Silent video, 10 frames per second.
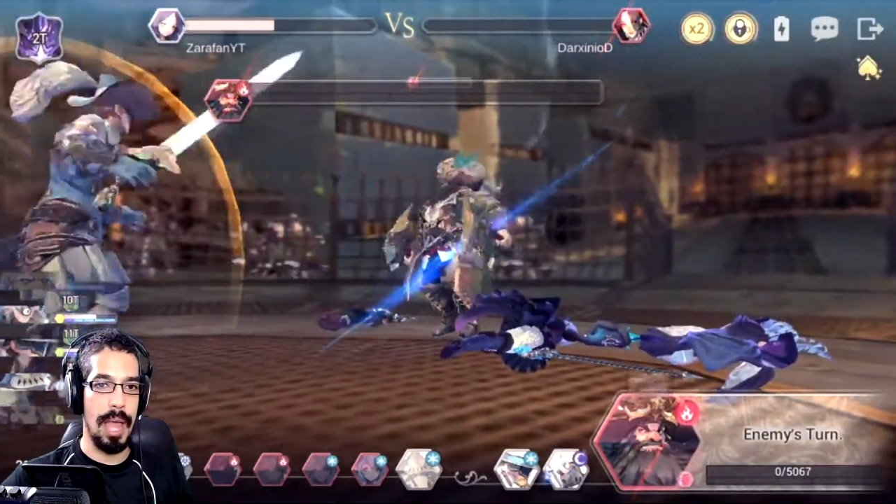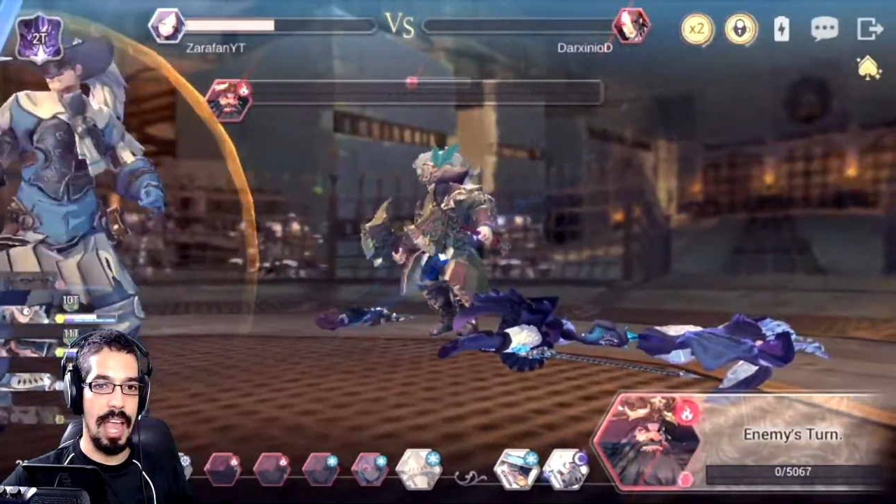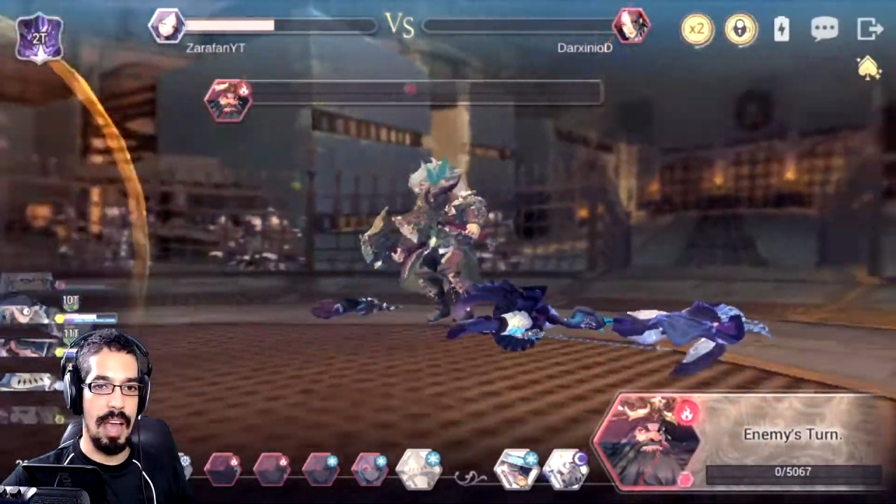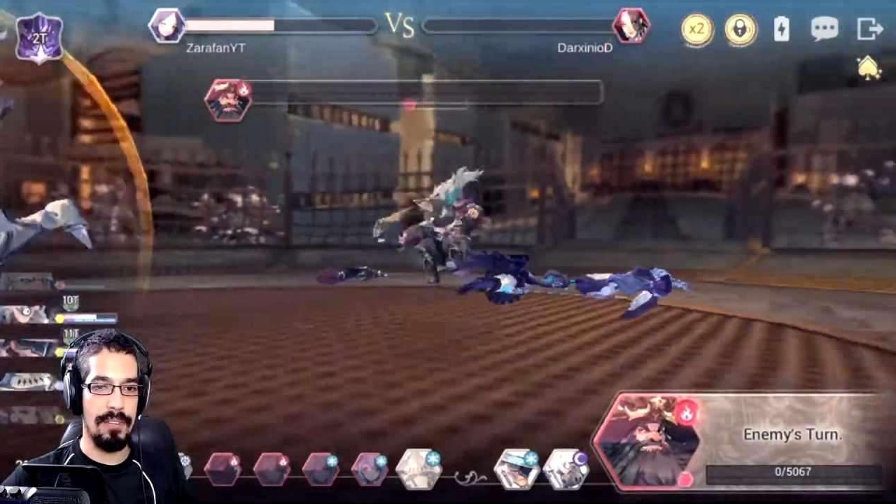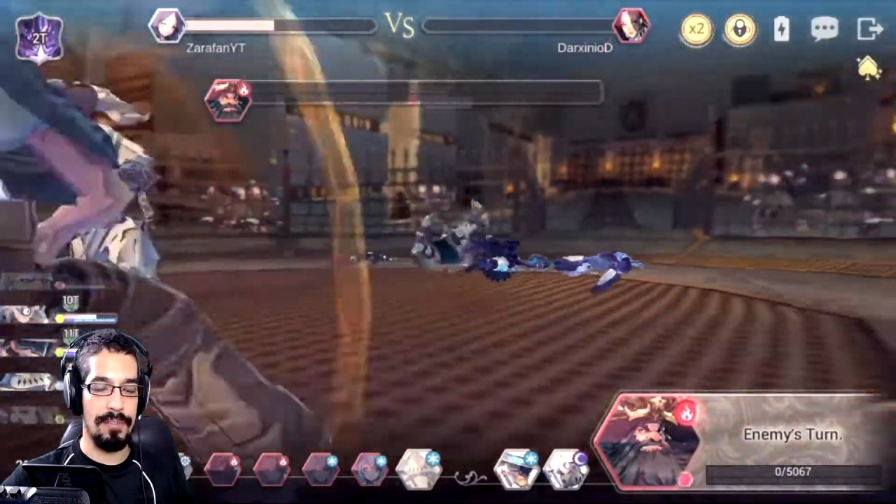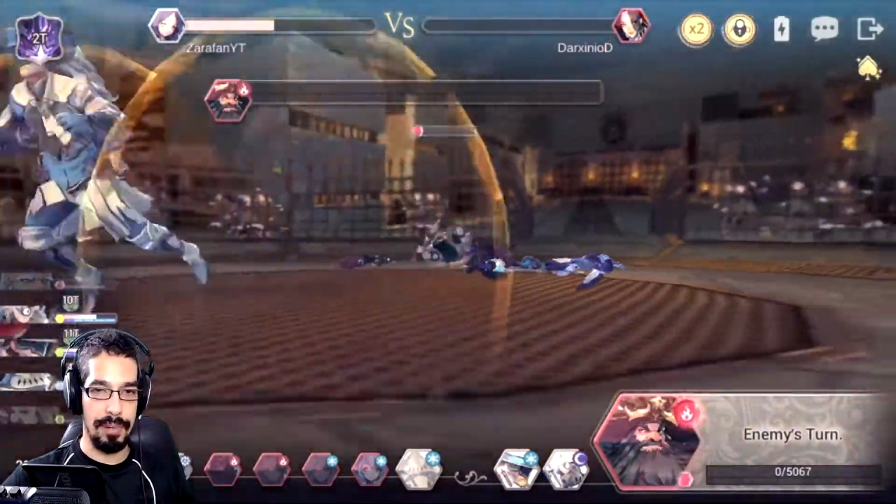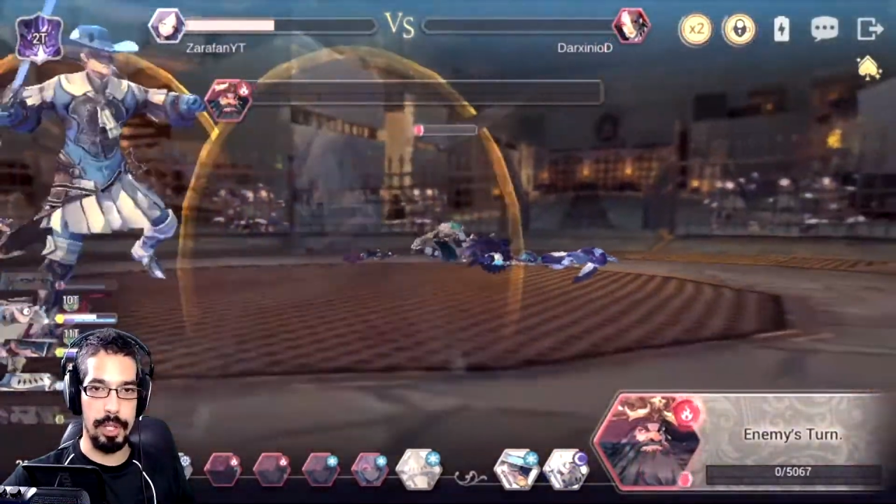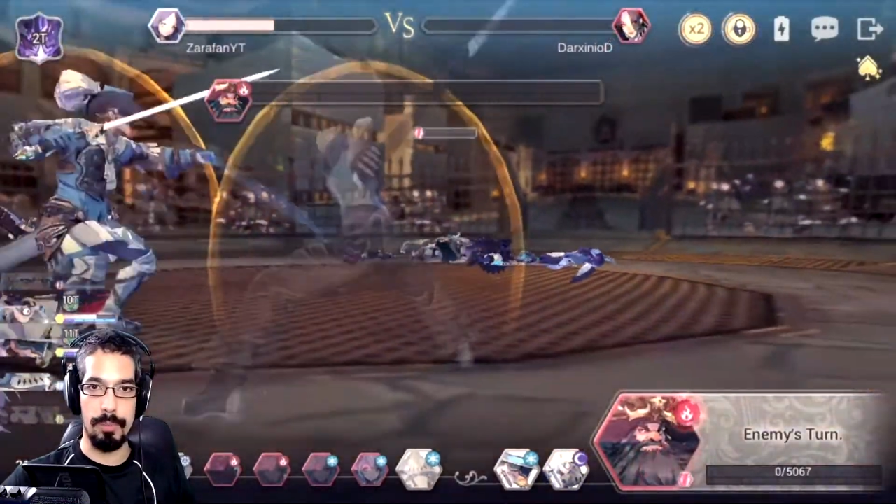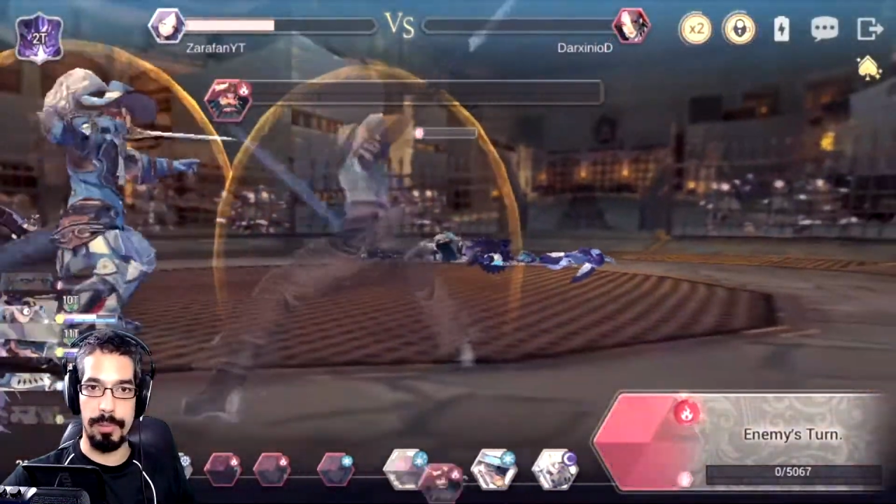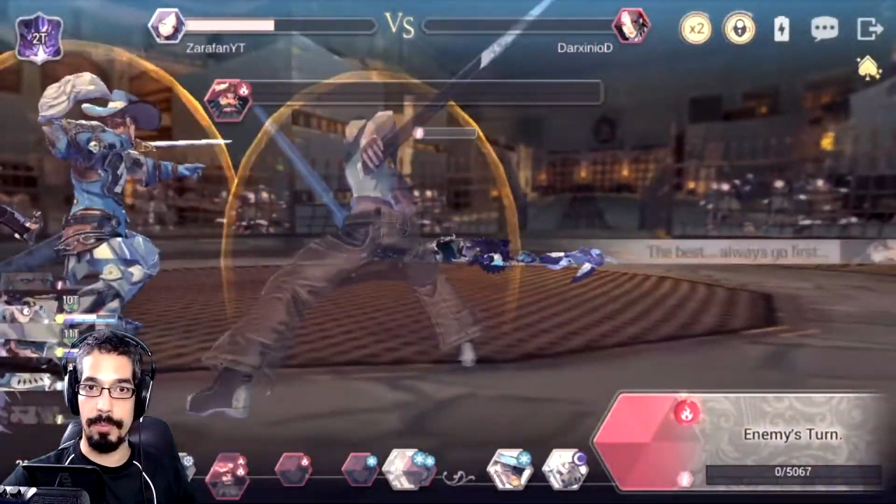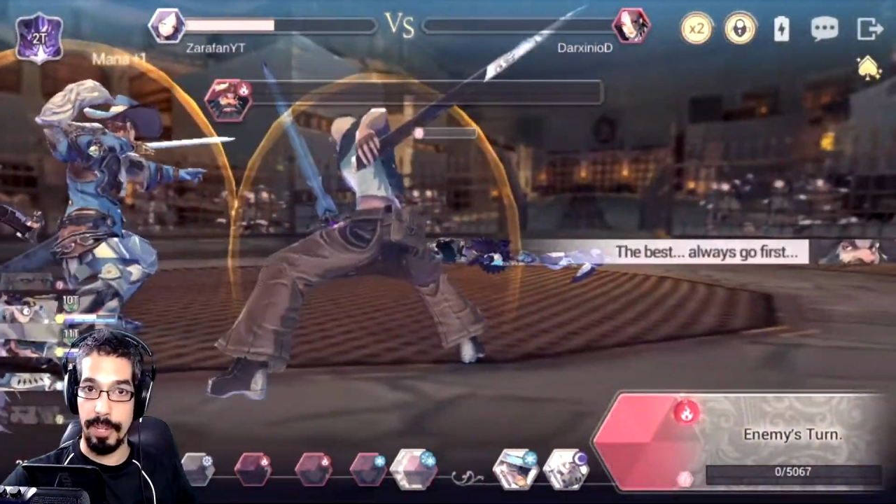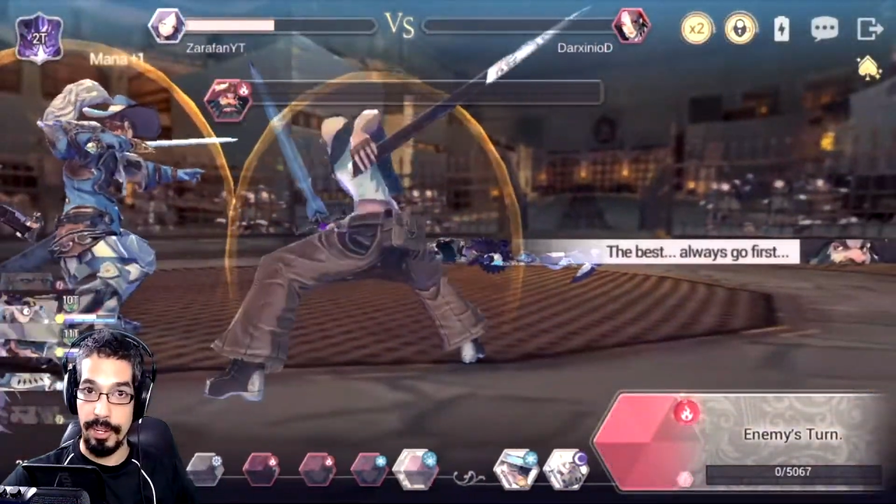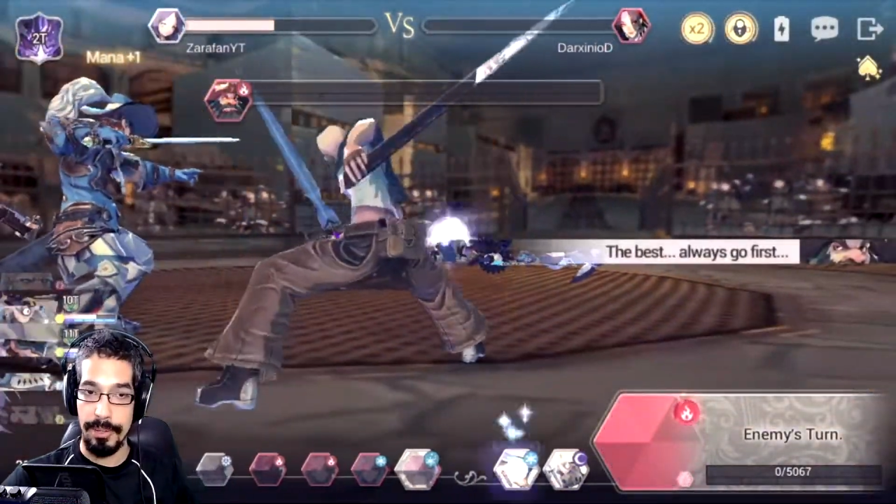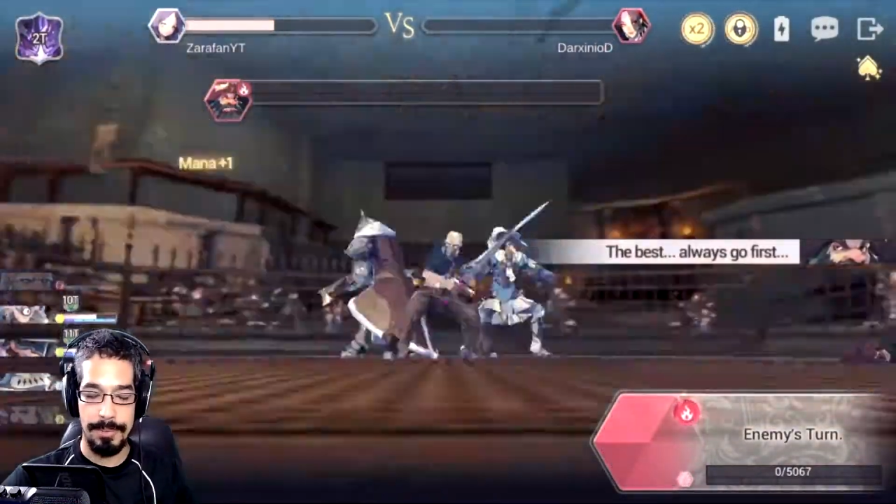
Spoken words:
a free-to-play player.